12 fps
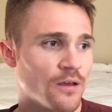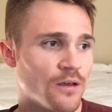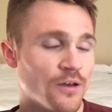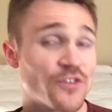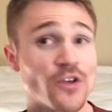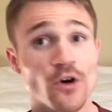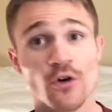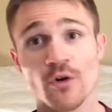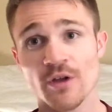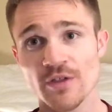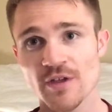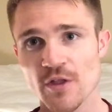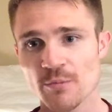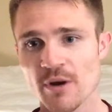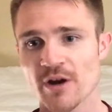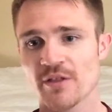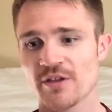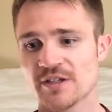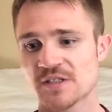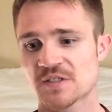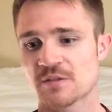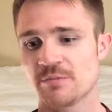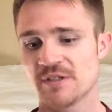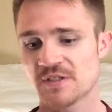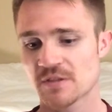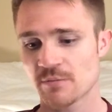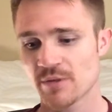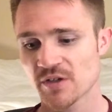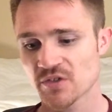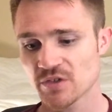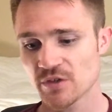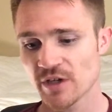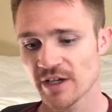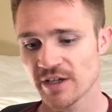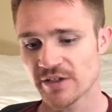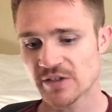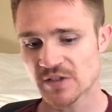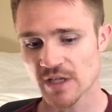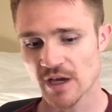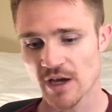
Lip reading: So the other part of this, the piece of the puzzle, is